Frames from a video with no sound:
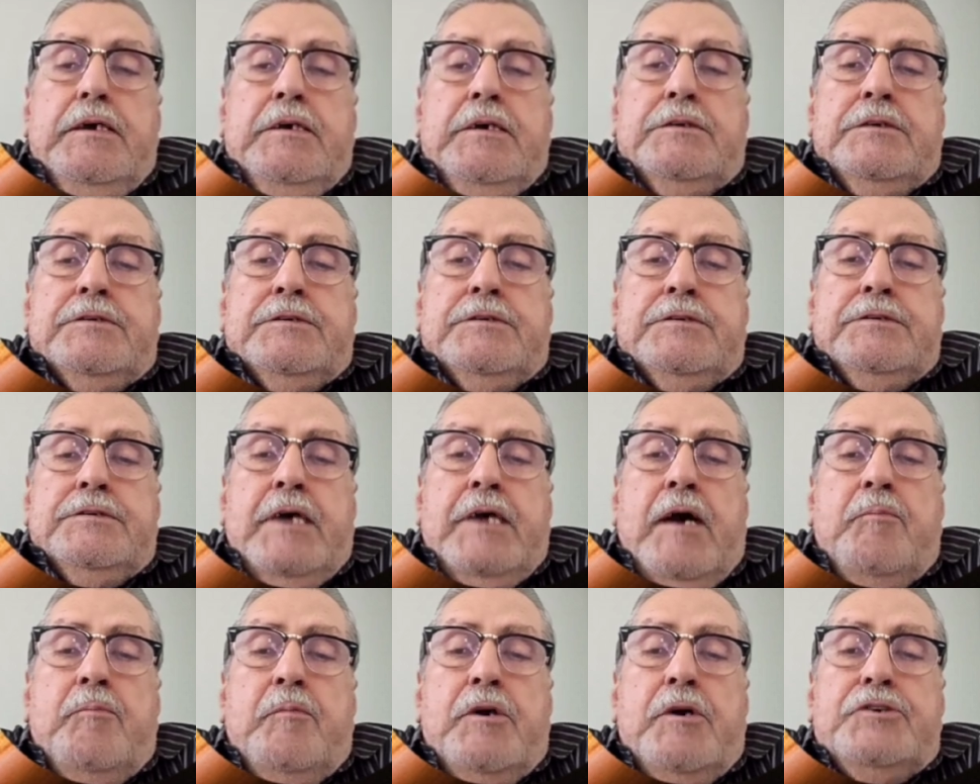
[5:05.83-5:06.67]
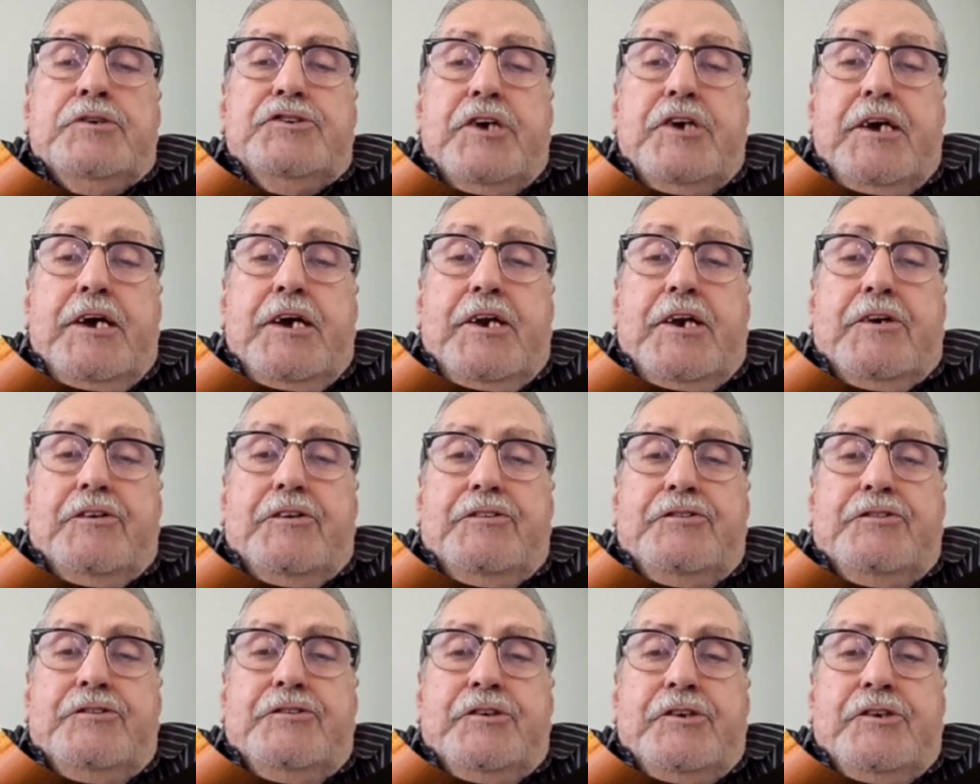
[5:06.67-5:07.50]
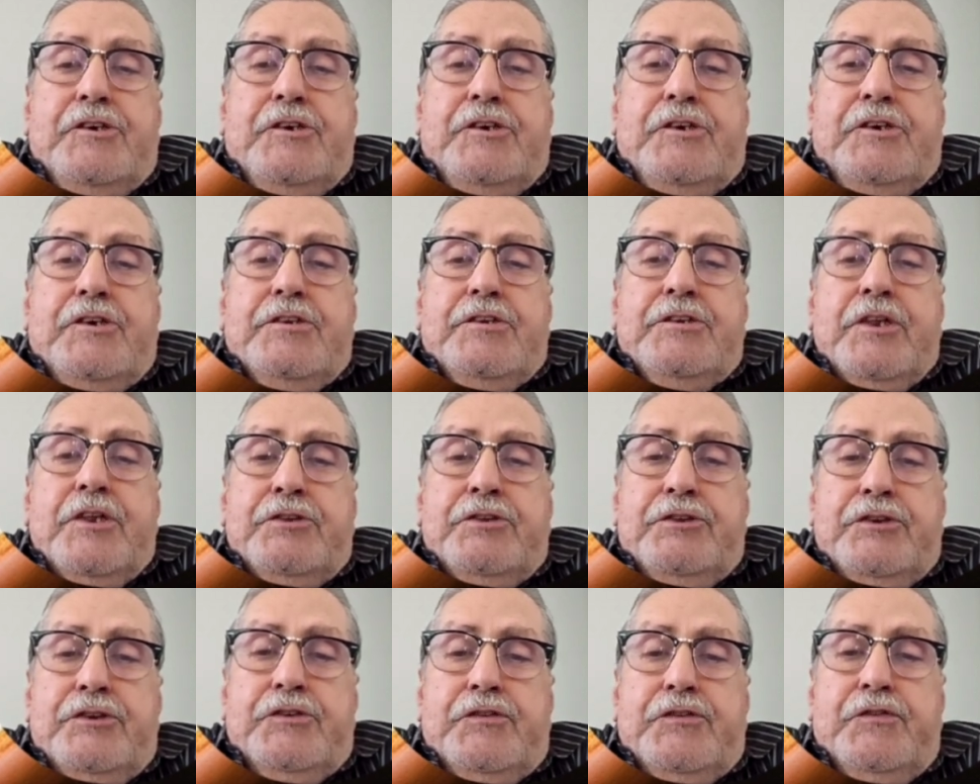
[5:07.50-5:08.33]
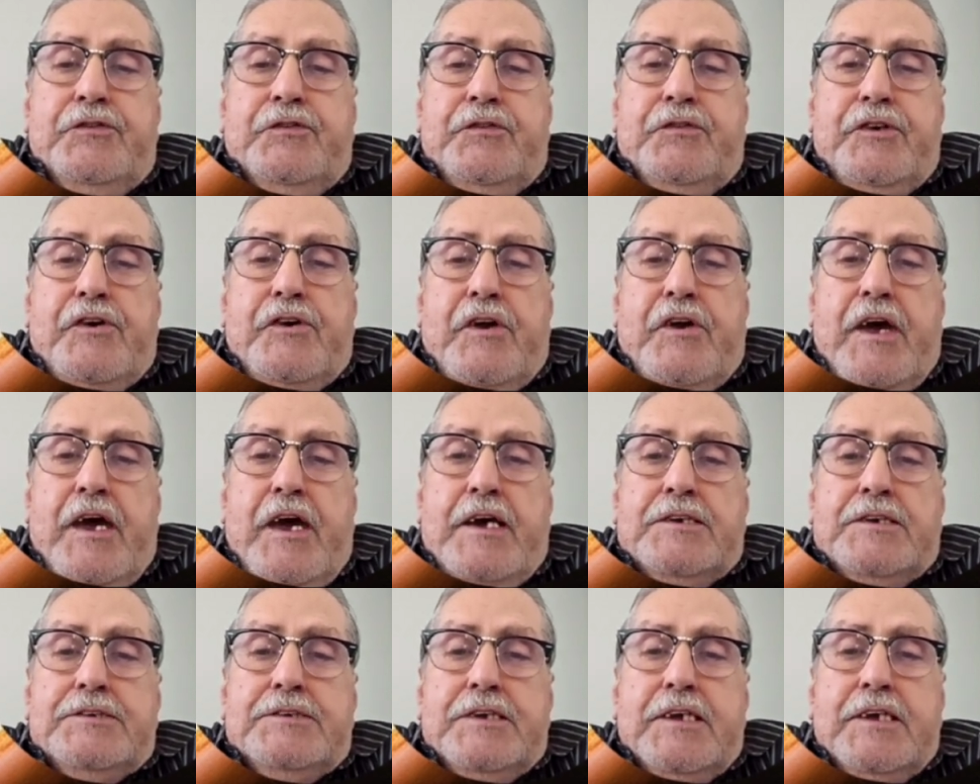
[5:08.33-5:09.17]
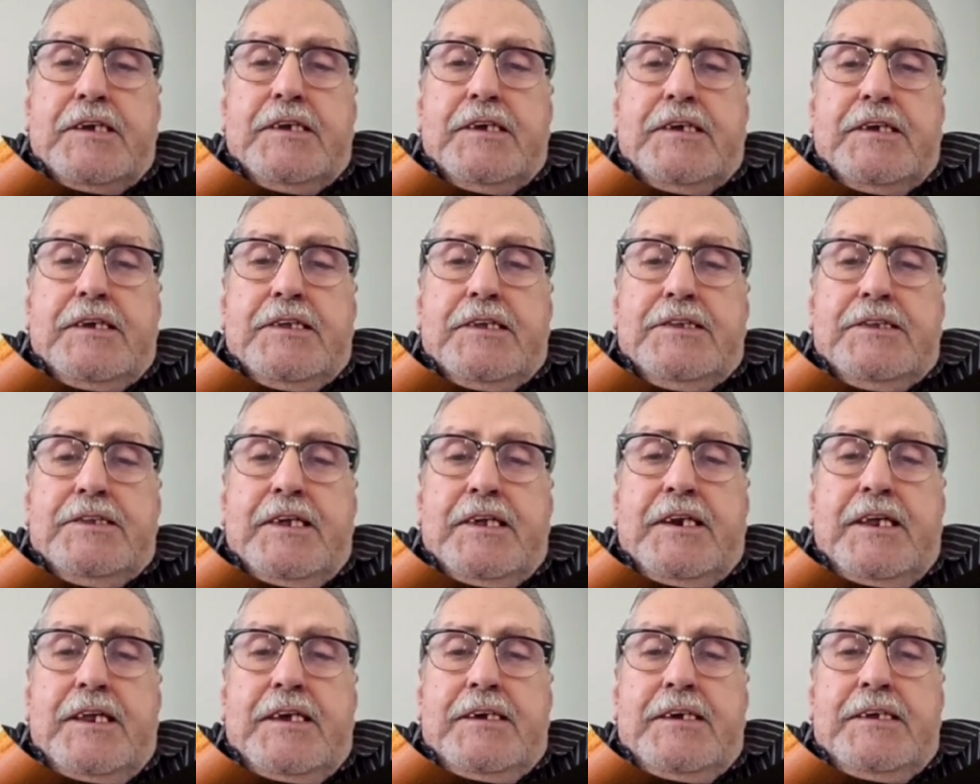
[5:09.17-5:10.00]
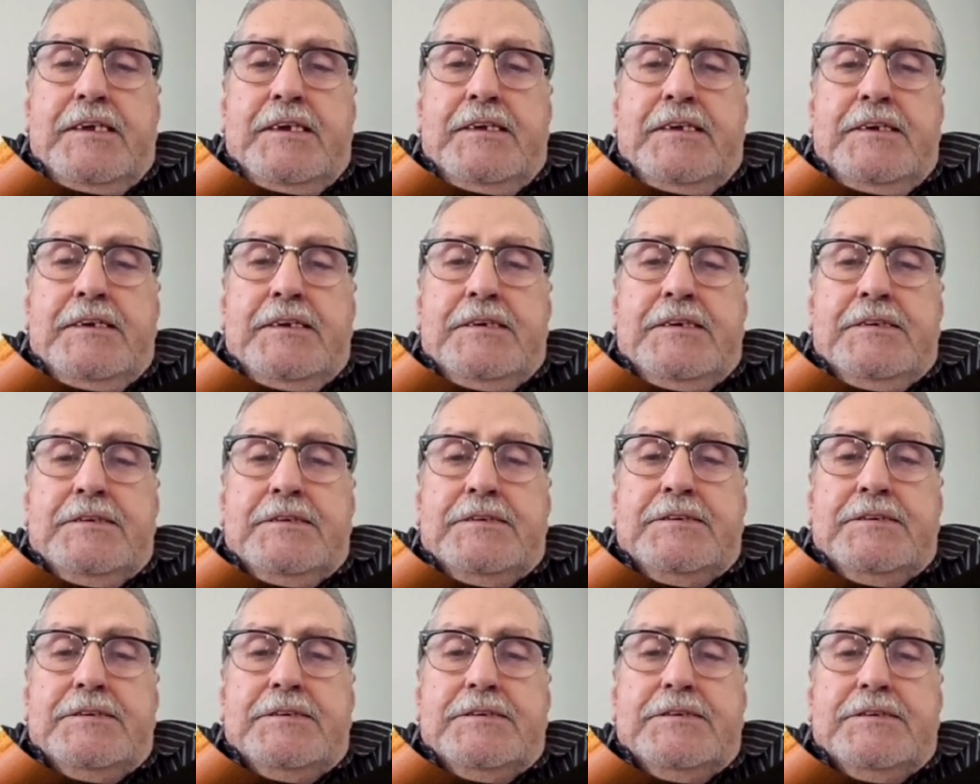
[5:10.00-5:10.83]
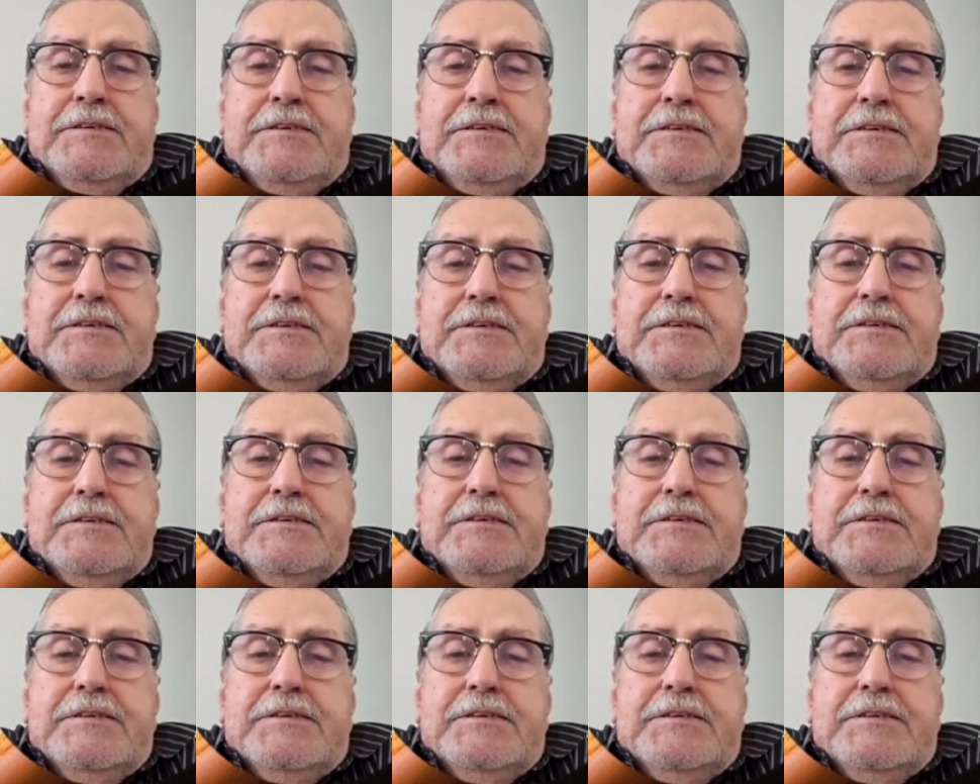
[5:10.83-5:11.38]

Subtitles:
It's that much energy that this sphere has that it is